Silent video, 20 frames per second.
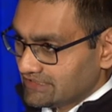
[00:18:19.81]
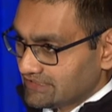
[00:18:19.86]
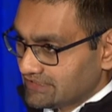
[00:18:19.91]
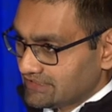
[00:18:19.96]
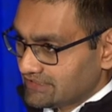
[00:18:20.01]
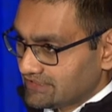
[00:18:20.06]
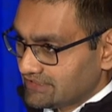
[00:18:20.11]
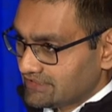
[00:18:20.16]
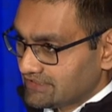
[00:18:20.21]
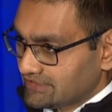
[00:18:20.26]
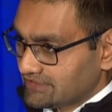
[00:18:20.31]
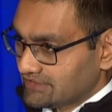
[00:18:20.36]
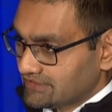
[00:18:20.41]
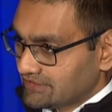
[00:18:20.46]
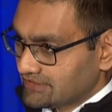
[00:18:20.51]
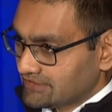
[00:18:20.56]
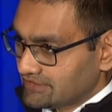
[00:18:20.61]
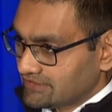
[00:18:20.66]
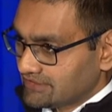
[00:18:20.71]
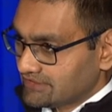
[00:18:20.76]
Based on
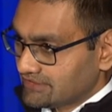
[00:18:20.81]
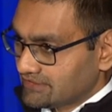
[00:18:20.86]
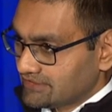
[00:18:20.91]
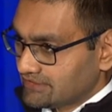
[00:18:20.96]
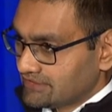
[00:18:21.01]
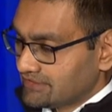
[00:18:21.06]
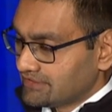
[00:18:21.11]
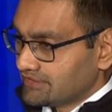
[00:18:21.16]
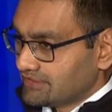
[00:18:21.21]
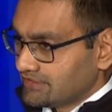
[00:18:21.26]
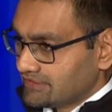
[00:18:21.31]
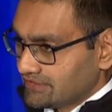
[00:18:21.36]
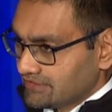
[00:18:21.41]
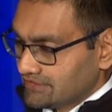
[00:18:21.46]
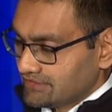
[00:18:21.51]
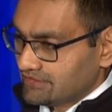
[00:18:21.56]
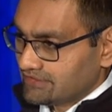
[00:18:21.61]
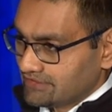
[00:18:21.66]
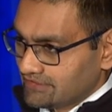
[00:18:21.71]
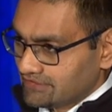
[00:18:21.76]
everything, behavioral
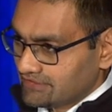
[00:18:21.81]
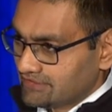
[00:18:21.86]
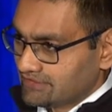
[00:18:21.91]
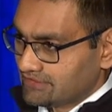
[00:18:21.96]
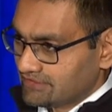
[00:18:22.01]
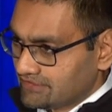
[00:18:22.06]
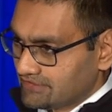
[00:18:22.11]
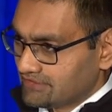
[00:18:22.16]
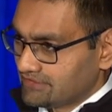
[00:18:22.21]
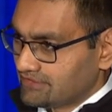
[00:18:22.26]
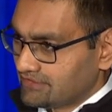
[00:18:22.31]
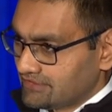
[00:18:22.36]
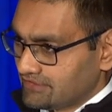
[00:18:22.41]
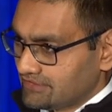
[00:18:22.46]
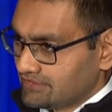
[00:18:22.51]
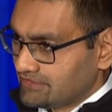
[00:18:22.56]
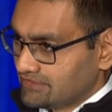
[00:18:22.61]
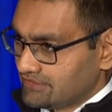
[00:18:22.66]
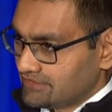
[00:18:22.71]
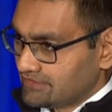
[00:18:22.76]
patterns,
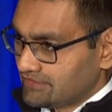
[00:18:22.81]
their